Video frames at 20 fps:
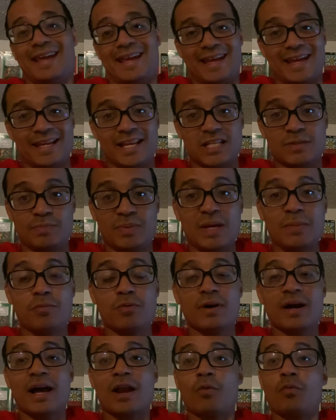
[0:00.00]
and his people
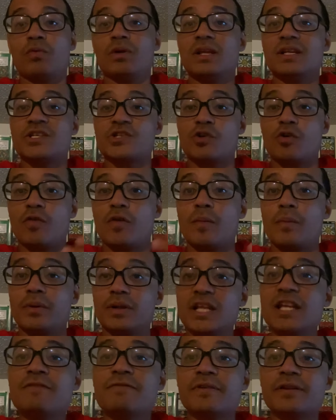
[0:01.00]
got to really show their
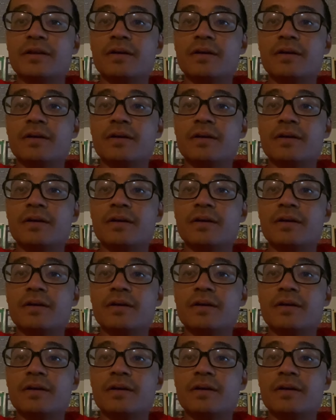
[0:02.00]
belief in